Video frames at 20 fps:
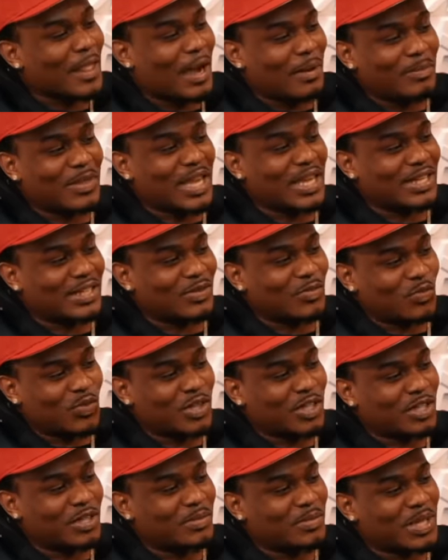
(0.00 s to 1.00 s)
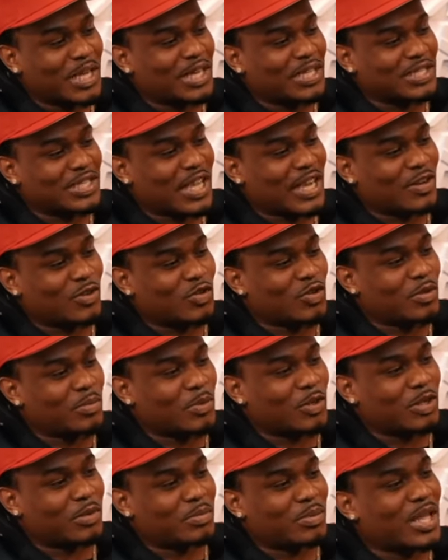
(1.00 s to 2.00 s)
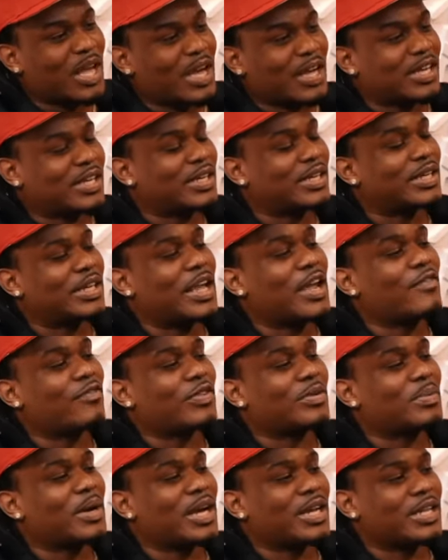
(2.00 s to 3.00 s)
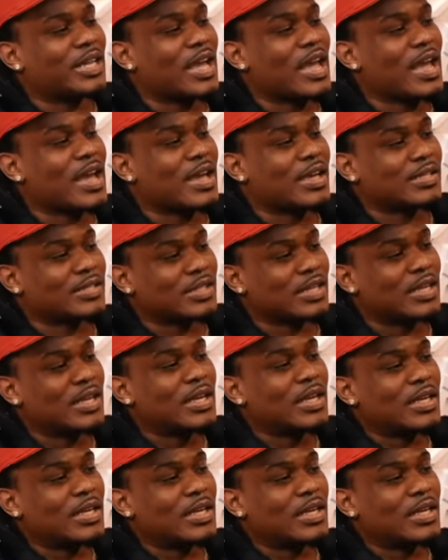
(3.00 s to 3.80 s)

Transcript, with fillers: I'm like one of them niggas that grew up on a block cutting everybody ass.